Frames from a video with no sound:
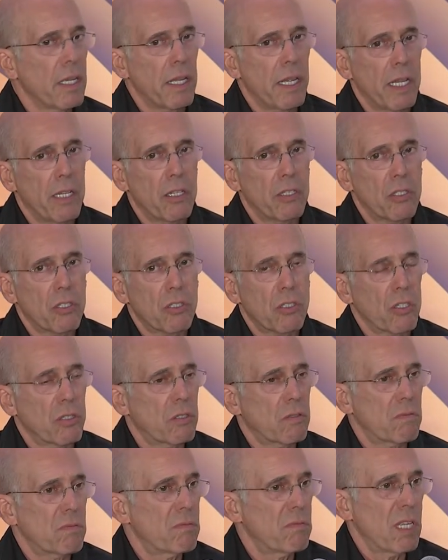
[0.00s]
and it's
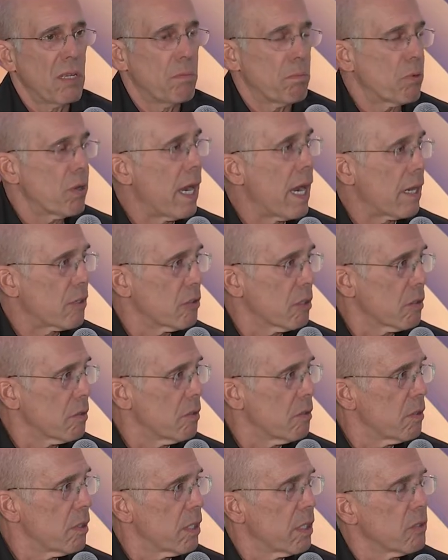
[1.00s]
just
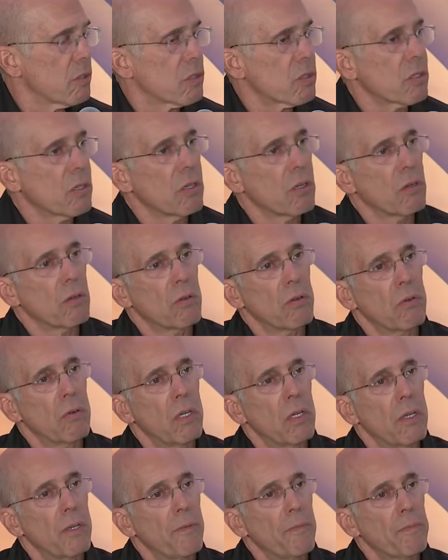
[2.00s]
impractical and so
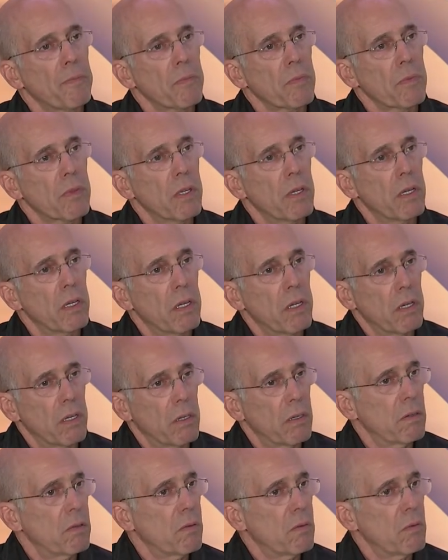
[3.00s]

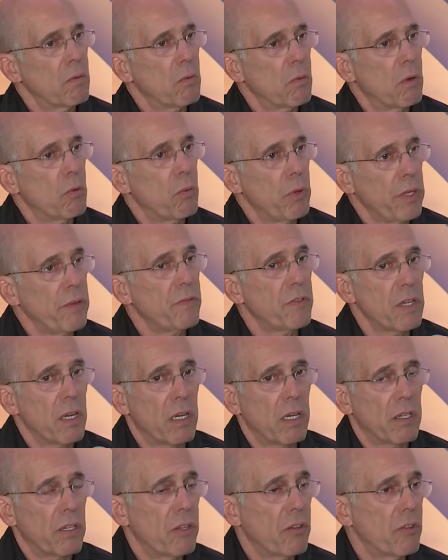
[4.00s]
uh, what we've
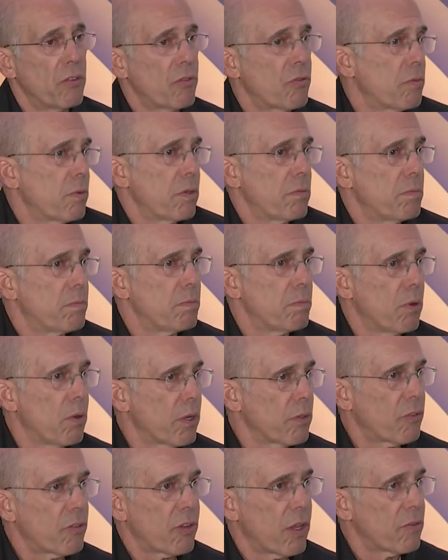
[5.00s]
done is we
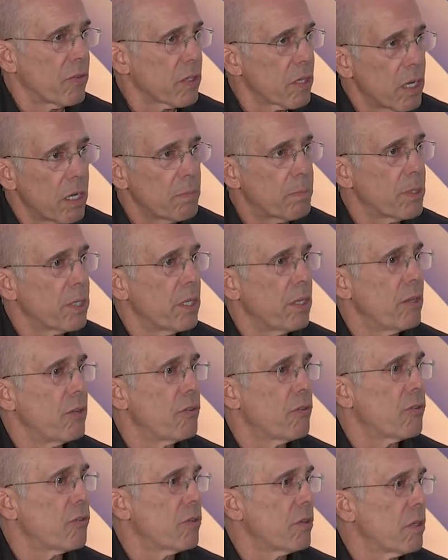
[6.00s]
bought seven
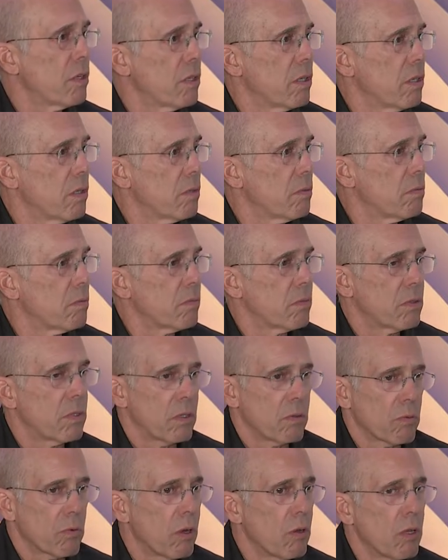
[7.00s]
companies, uh,
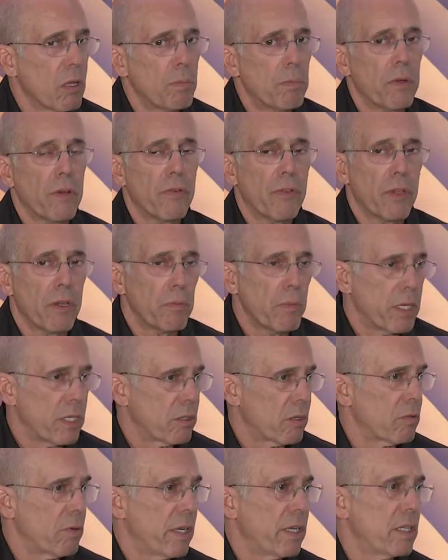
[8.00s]
did a roll-up of them,
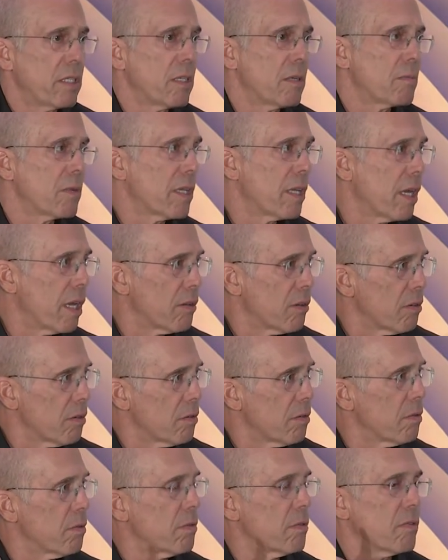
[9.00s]
integrated them
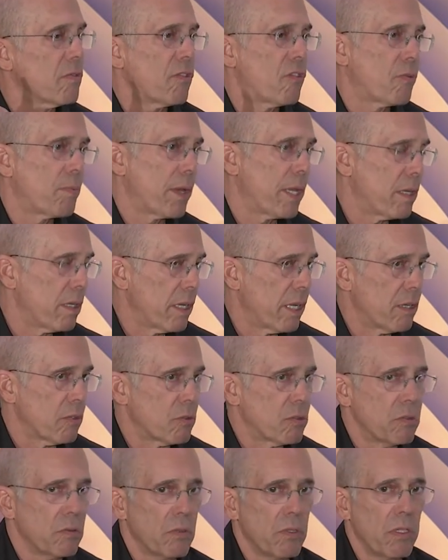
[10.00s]
together, spent now
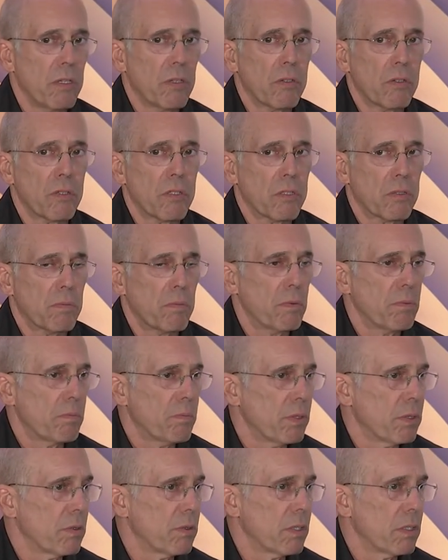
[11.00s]
two years
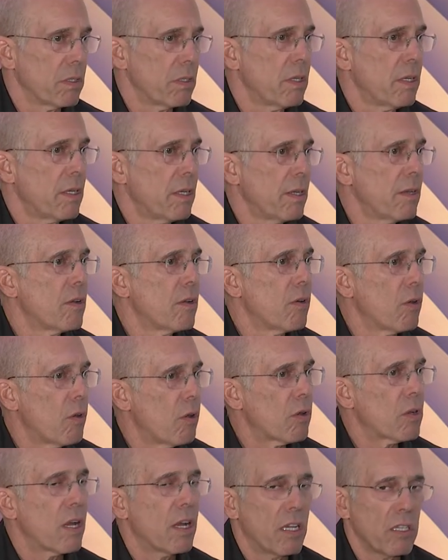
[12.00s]
building
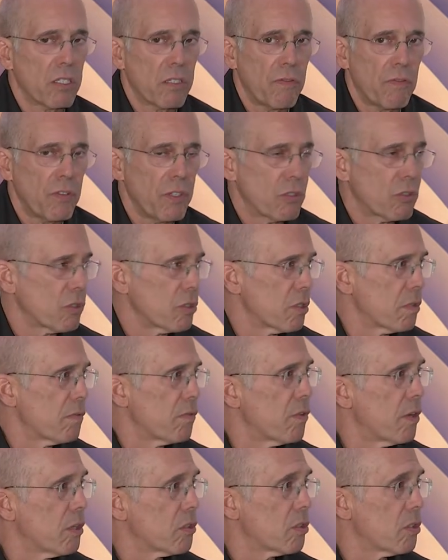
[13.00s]
all kinds of features and
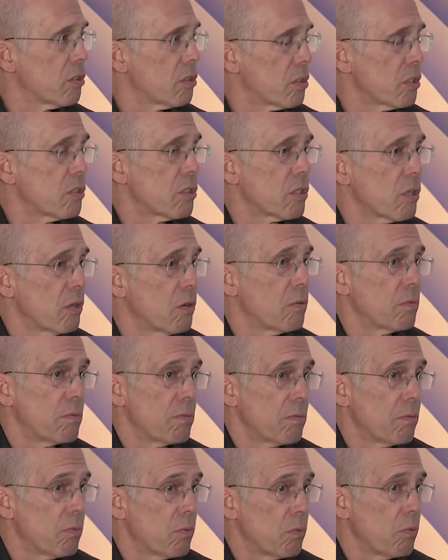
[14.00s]
functions. And so
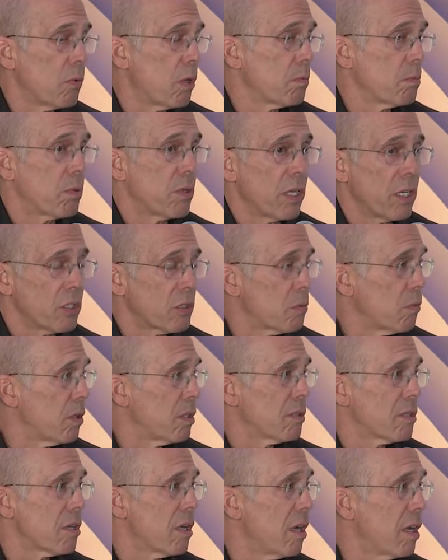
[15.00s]
one place,
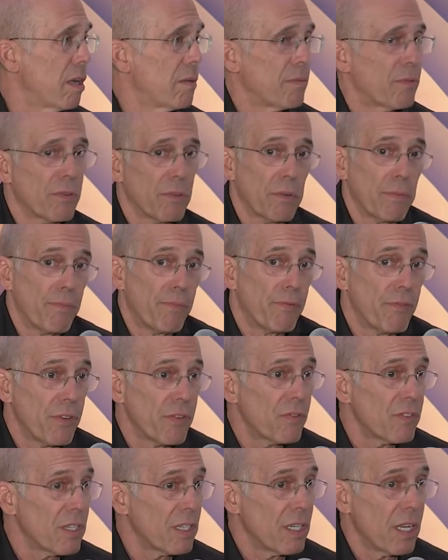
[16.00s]
one time for
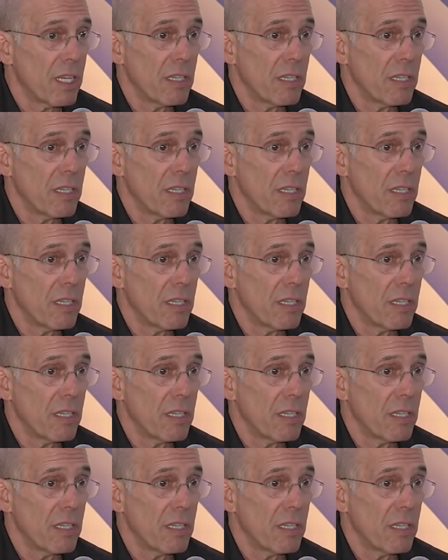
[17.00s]
$15,